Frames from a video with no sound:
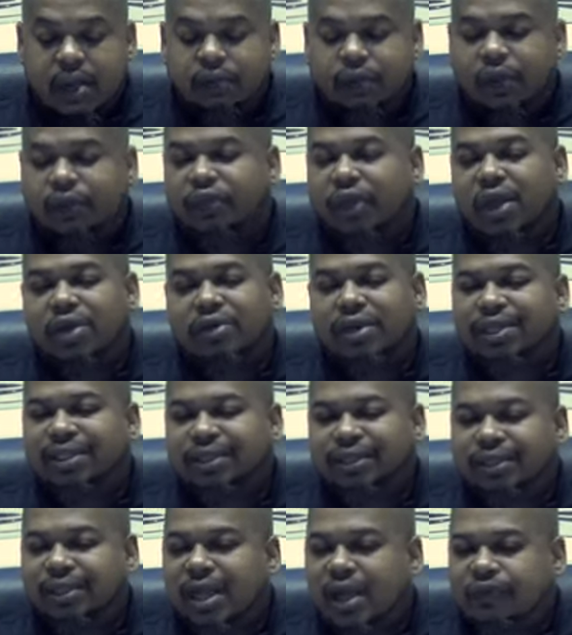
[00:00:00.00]
that there
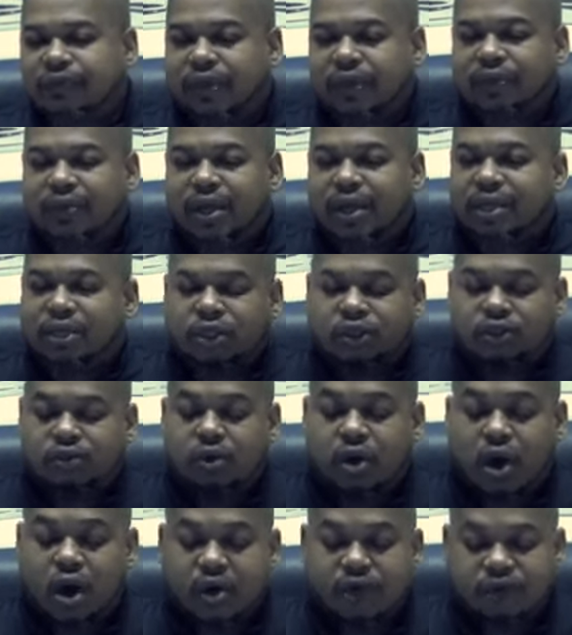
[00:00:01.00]
is nothing that is
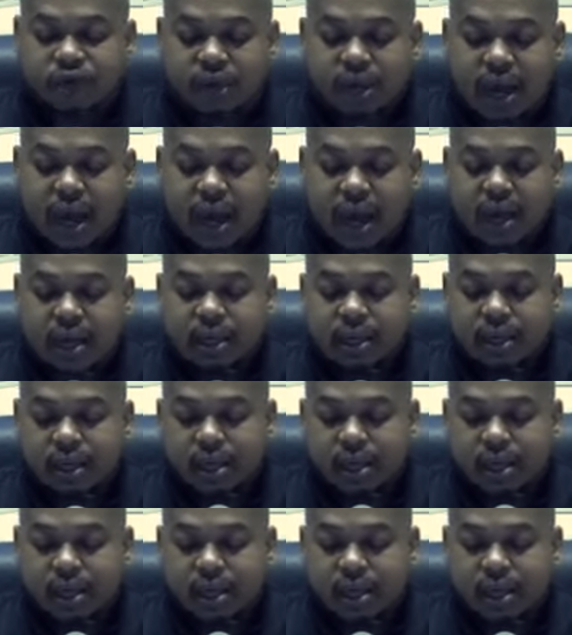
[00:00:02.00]
too hard for God.